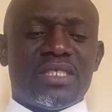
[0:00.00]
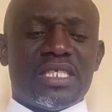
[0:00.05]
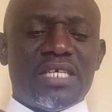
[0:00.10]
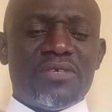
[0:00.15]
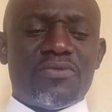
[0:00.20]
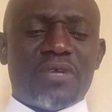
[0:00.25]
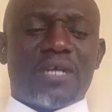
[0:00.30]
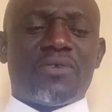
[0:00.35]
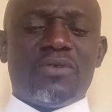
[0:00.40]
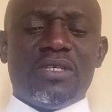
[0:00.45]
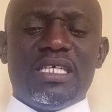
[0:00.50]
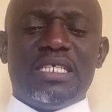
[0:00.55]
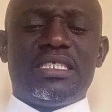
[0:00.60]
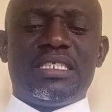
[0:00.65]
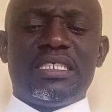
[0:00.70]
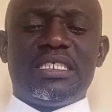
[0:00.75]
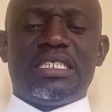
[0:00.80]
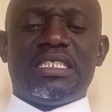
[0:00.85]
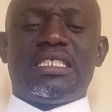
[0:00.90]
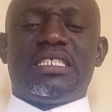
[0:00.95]
in
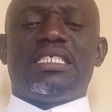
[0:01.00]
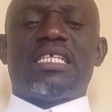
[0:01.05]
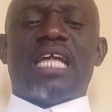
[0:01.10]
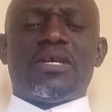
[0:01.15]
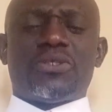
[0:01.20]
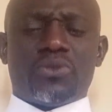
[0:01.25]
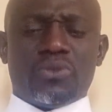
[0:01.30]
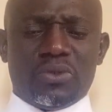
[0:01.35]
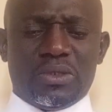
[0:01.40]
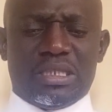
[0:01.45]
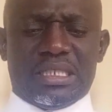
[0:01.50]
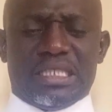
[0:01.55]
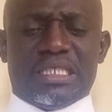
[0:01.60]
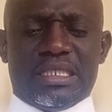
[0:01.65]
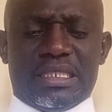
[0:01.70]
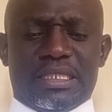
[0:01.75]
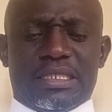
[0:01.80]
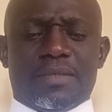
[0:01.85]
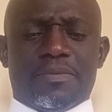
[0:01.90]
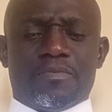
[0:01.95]
regulating the international
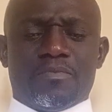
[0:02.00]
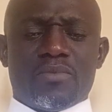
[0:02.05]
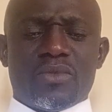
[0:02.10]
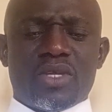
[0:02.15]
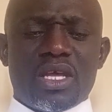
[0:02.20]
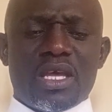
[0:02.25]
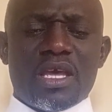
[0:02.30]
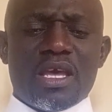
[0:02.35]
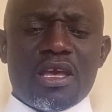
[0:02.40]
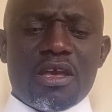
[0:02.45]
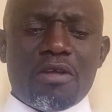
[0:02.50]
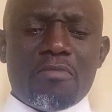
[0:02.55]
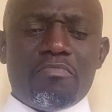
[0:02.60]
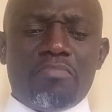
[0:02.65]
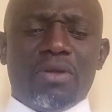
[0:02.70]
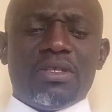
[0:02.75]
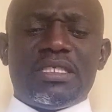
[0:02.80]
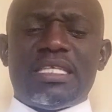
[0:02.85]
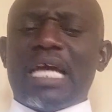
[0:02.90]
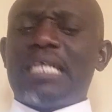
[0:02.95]
system,
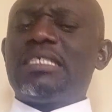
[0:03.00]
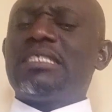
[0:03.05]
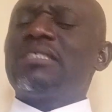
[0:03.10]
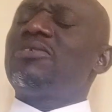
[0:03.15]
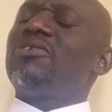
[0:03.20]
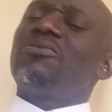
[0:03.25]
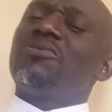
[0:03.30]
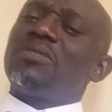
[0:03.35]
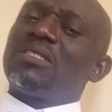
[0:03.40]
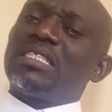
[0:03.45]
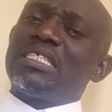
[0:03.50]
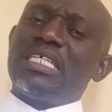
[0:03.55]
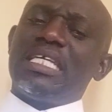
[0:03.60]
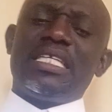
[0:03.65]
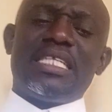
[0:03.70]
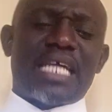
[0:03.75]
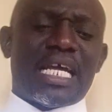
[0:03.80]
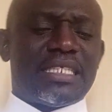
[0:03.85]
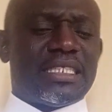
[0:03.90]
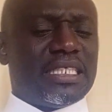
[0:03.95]
but that is not to
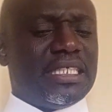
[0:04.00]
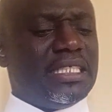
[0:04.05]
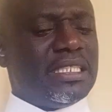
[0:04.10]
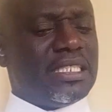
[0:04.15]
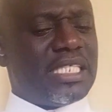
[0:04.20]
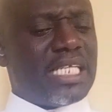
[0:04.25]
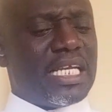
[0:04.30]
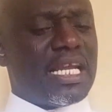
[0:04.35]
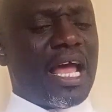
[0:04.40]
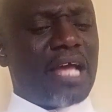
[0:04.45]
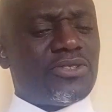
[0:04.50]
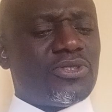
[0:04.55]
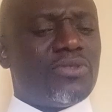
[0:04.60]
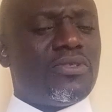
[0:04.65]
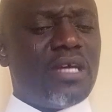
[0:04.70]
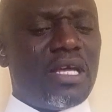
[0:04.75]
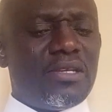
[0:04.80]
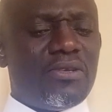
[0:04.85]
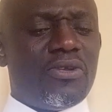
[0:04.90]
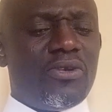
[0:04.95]
say that
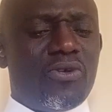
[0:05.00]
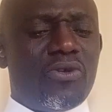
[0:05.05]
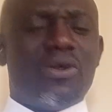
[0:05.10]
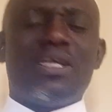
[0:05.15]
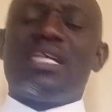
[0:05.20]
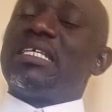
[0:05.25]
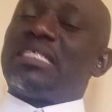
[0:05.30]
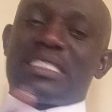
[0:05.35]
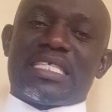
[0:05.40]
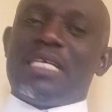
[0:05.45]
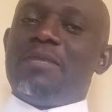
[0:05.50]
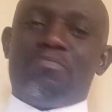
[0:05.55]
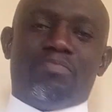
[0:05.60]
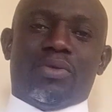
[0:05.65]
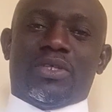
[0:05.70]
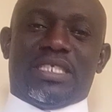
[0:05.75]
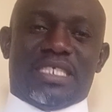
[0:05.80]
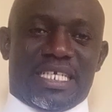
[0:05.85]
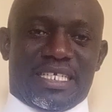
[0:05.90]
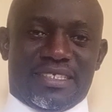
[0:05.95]
international law is
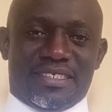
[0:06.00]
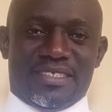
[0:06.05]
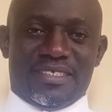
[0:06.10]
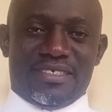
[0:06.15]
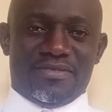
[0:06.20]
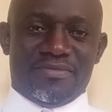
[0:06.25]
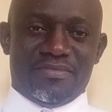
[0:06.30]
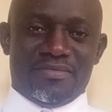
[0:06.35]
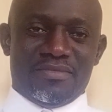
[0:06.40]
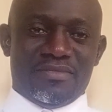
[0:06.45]
impotent.